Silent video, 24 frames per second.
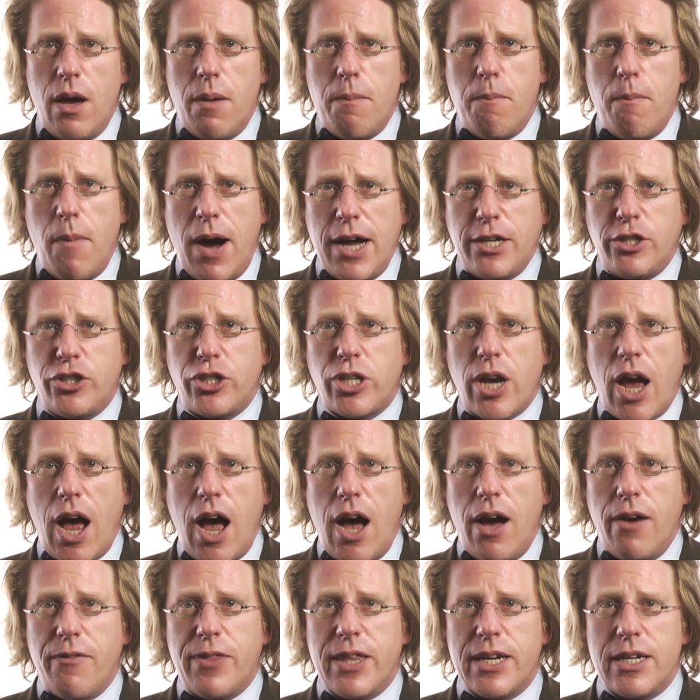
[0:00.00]
much
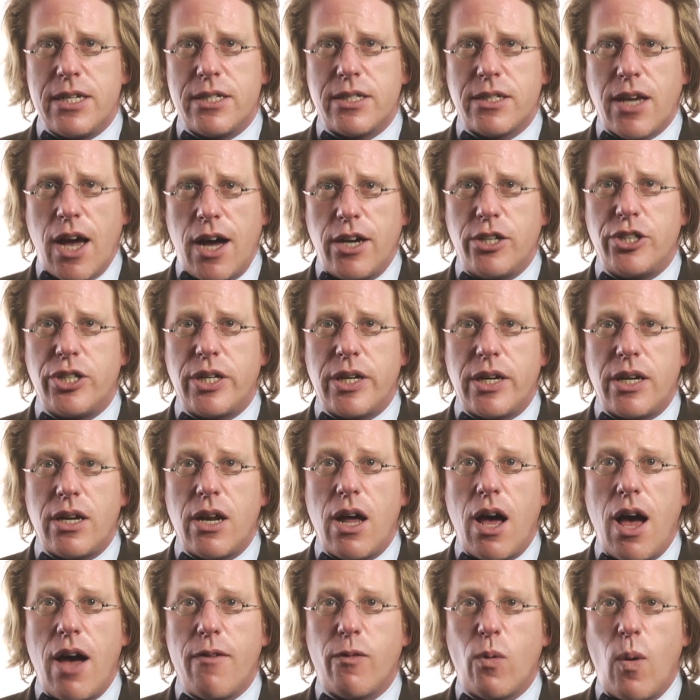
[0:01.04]
of the discussion
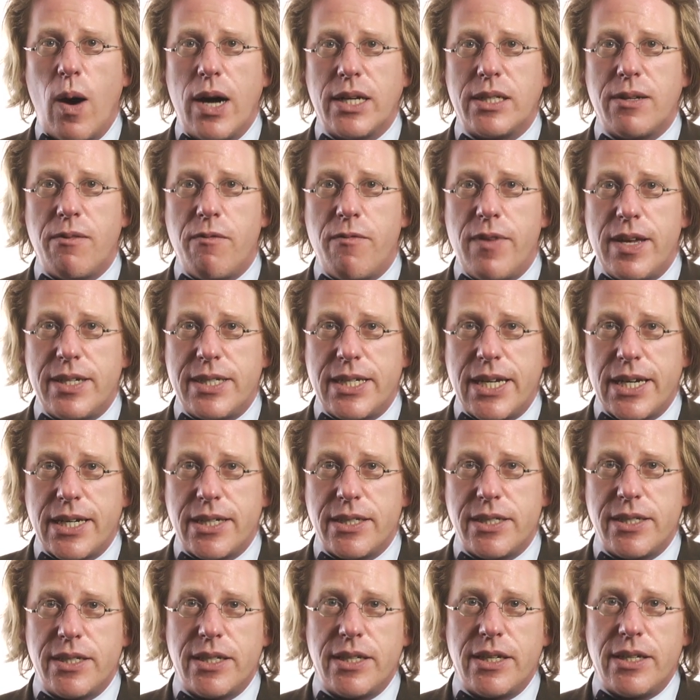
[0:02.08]
of quantum
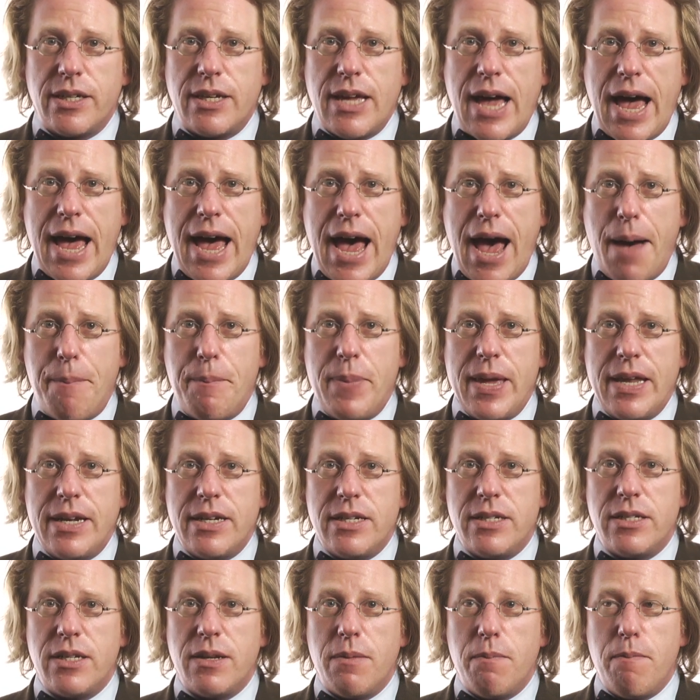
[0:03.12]
physics
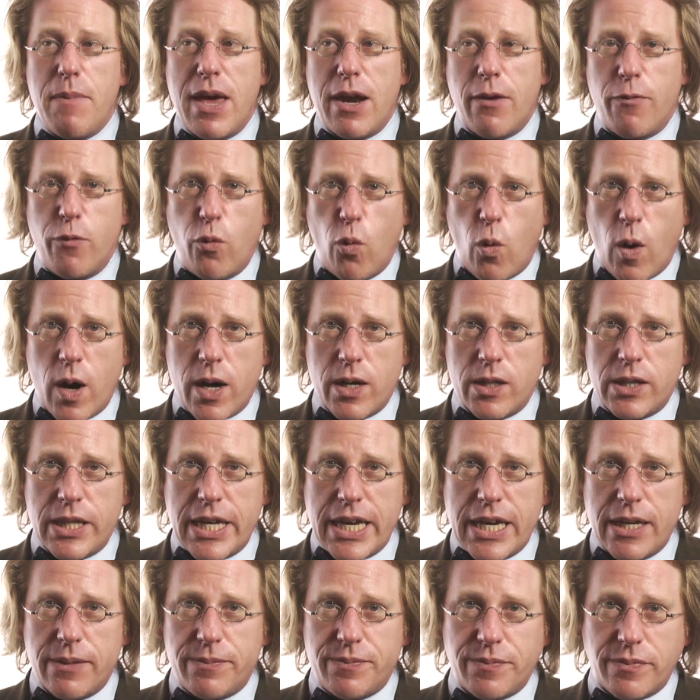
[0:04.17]
happens
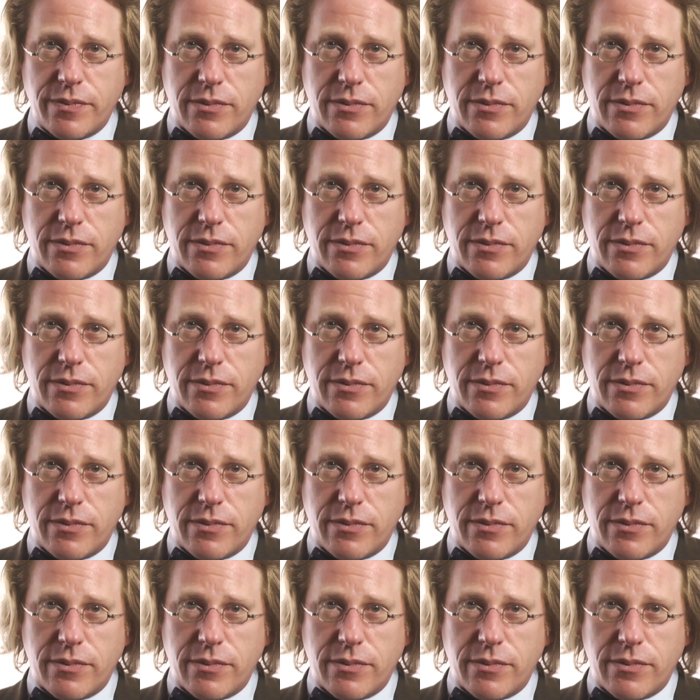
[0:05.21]
metaphorically.